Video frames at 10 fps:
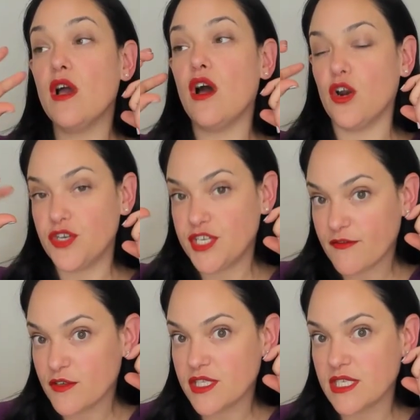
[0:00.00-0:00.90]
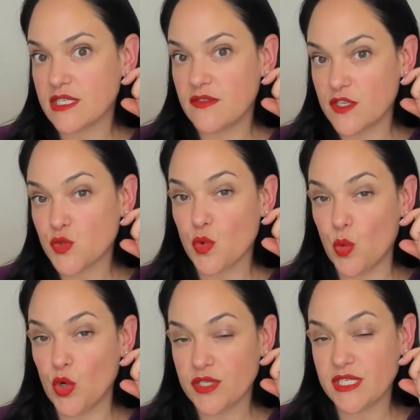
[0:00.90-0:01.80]
are differences in this
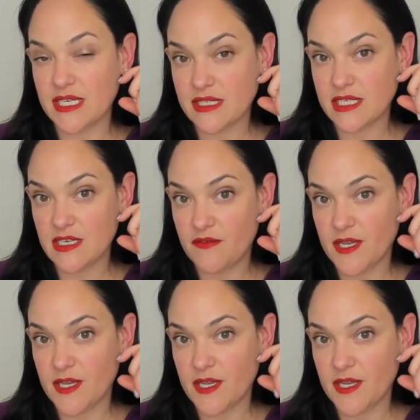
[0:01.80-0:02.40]
reward sensitivity.